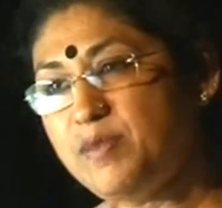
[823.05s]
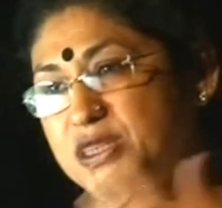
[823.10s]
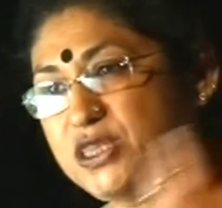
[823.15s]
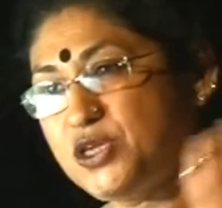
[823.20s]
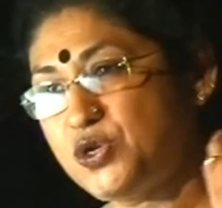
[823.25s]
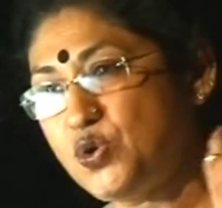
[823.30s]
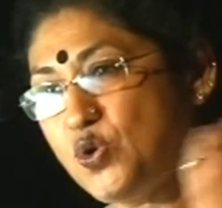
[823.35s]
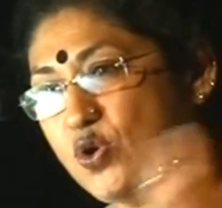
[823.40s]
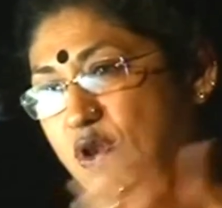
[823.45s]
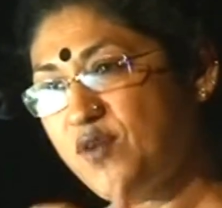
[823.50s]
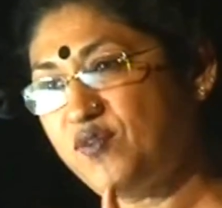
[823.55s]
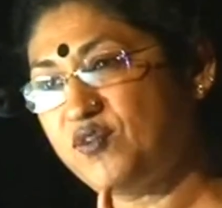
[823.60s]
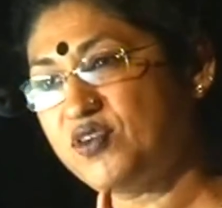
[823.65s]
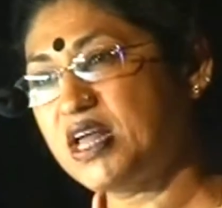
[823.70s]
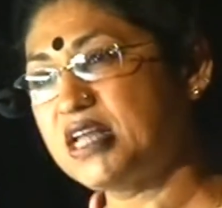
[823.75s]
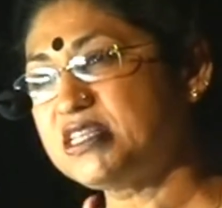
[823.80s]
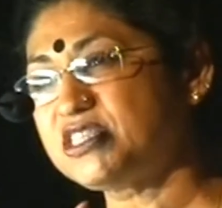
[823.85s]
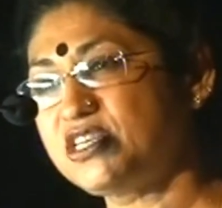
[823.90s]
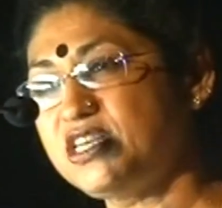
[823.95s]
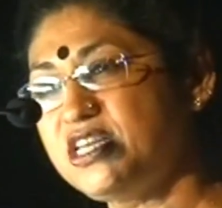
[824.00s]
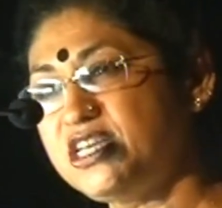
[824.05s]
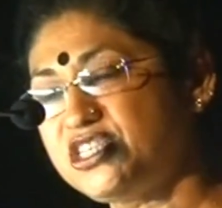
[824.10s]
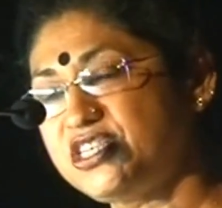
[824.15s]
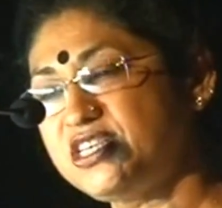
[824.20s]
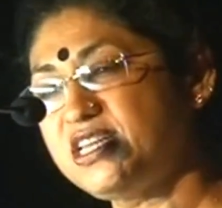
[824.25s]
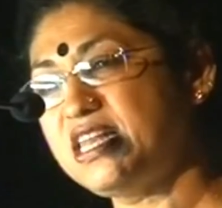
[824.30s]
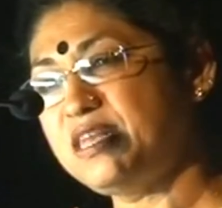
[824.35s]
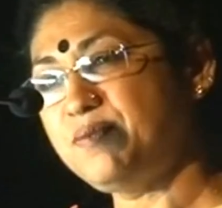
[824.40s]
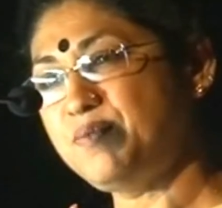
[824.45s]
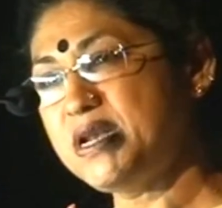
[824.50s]
but the role of
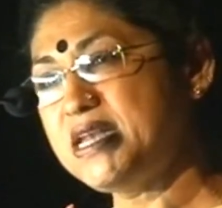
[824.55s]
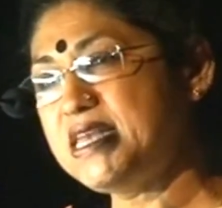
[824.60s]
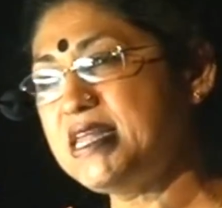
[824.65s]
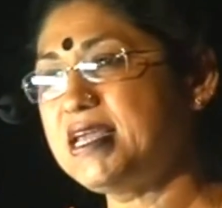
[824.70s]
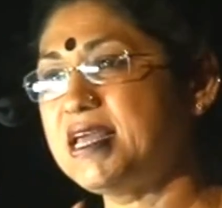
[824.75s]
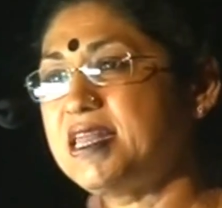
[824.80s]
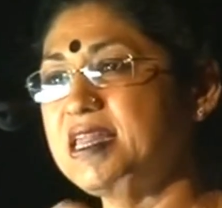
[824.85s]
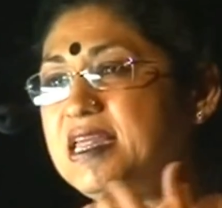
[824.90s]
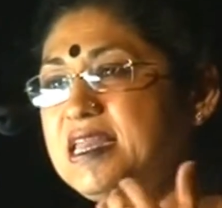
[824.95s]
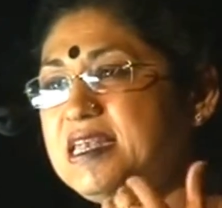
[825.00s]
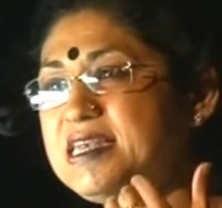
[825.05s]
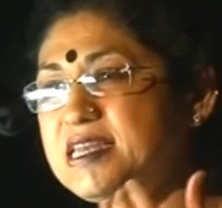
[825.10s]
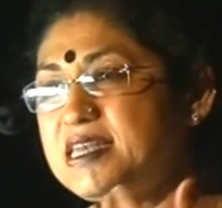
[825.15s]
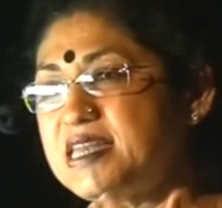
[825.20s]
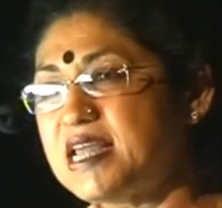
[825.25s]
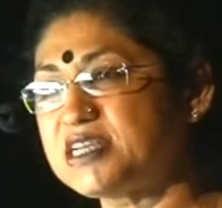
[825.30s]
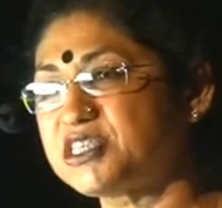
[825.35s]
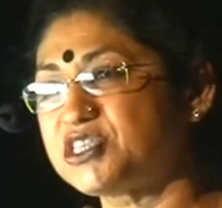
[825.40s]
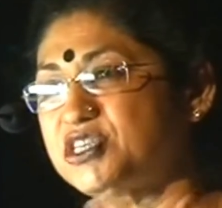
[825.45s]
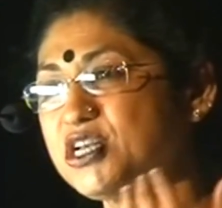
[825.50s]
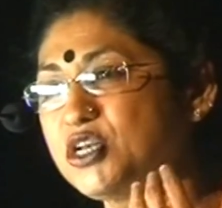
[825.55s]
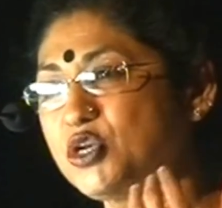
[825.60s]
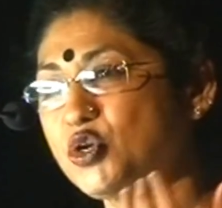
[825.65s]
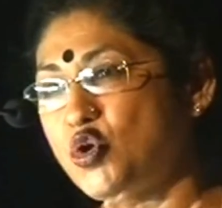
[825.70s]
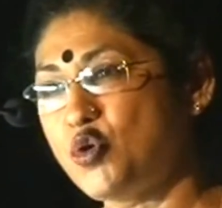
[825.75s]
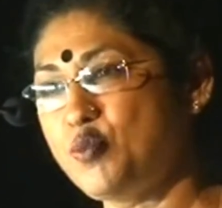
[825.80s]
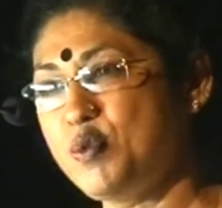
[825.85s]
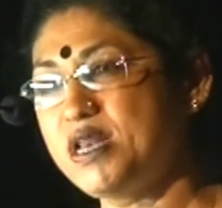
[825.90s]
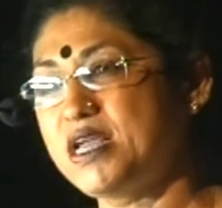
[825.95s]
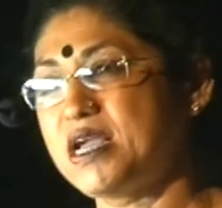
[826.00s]
translation in building an international
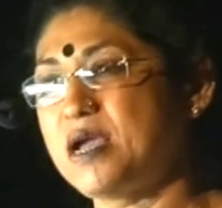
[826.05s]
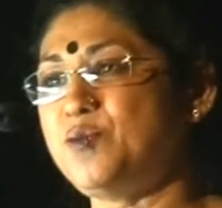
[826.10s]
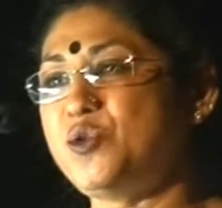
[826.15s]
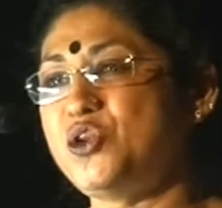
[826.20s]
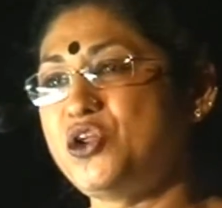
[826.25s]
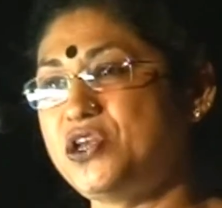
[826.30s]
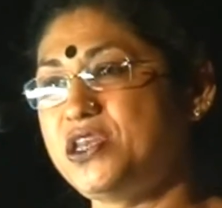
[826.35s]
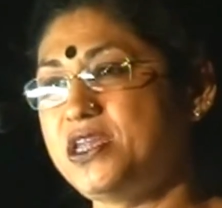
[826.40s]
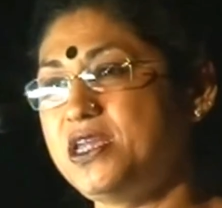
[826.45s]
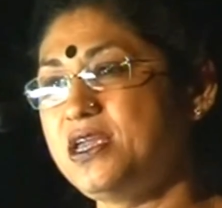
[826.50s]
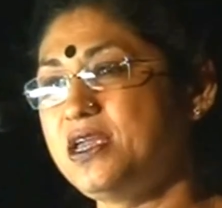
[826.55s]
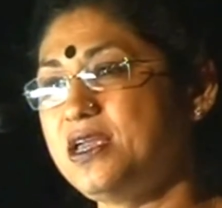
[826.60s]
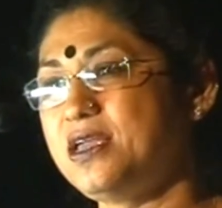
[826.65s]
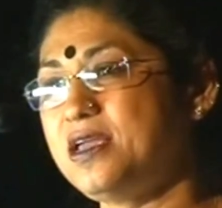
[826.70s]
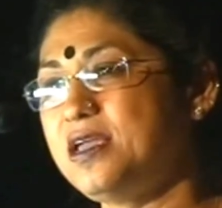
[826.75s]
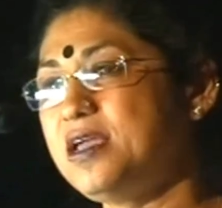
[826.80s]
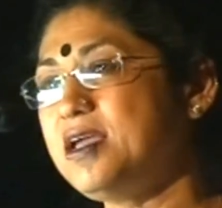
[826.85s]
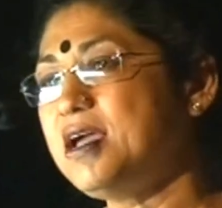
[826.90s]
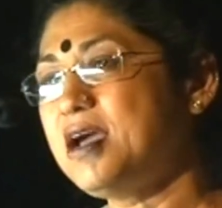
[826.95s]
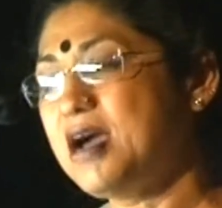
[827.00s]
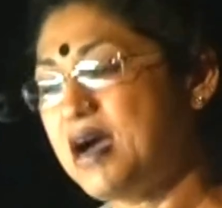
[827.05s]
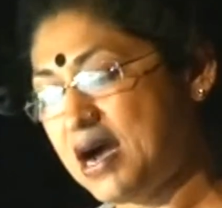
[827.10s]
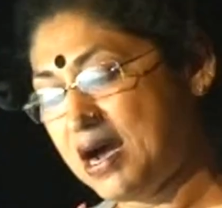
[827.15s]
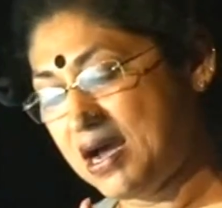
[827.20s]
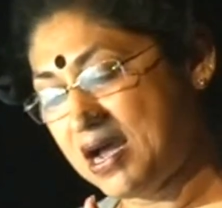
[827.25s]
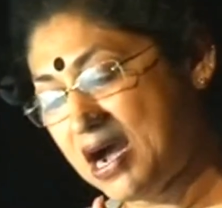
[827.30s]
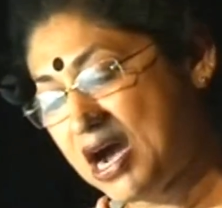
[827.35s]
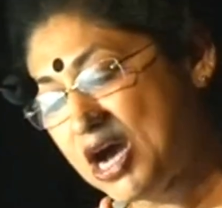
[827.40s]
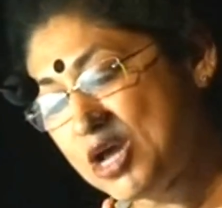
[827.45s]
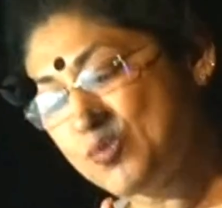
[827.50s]
global community,
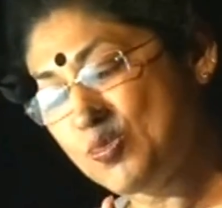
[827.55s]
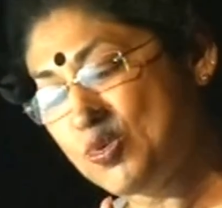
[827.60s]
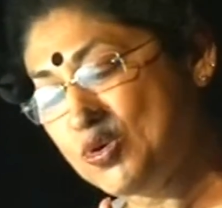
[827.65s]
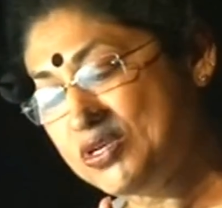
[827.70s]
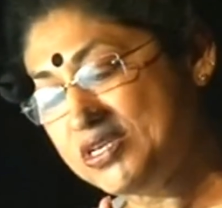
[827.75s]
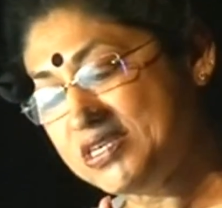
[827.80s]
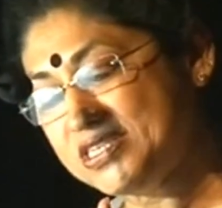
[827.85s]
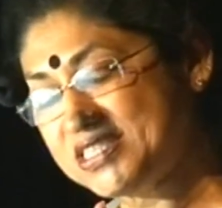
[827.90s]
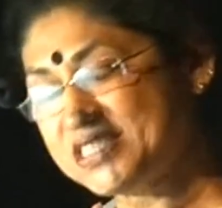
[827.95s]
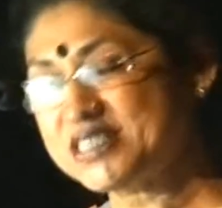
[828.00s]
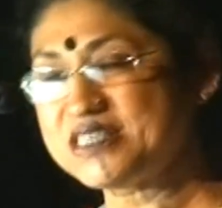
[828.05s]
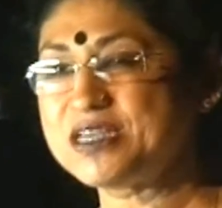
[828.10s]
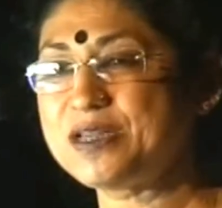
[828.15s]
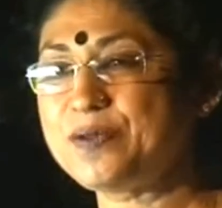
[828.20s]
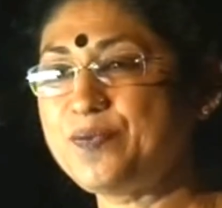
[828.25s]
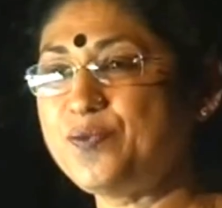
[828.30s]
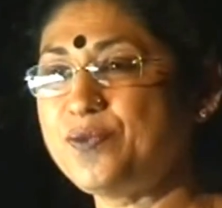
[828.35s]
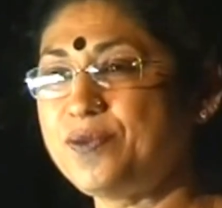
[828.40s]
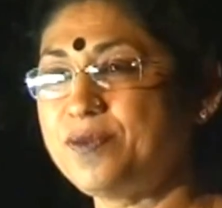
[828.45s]
a harmonious,